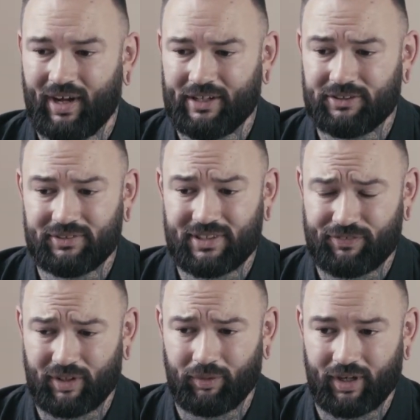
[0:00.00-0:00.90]
I do
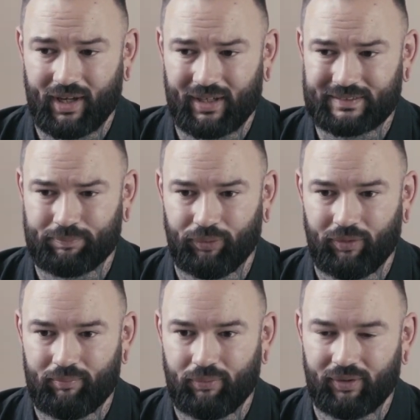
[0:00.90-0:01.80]
definitely want to
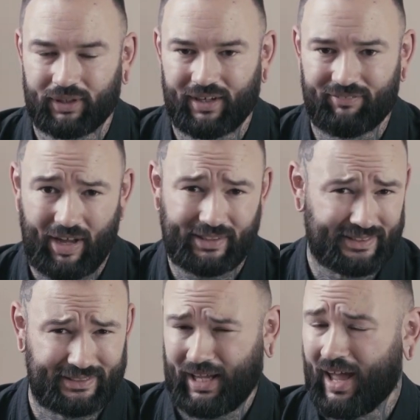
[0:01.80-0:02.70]
explore more kind of
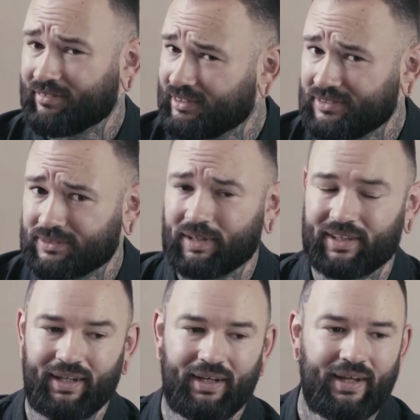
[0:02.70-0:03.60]
artistic avenues
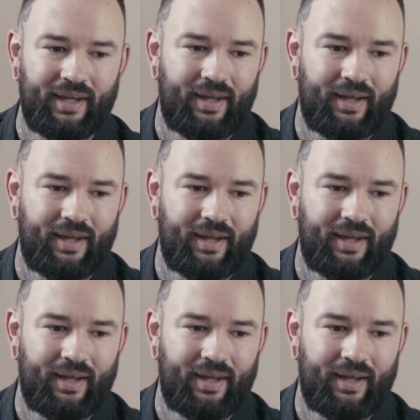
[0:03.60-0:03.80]
with it.